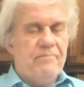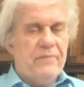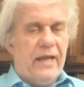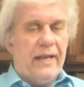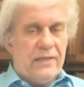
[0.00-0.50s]

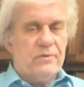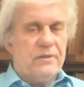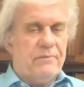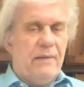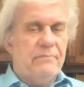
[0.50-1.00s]
And that's where
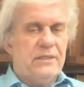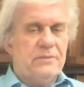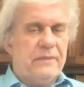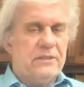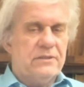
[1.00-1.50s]
the problem is,
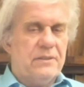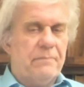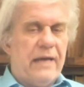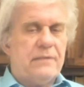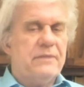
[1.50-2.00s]
because the
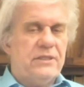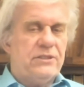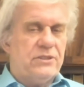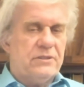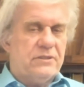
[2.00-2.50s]

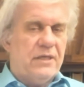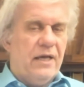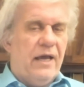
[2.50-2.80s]
mathematicians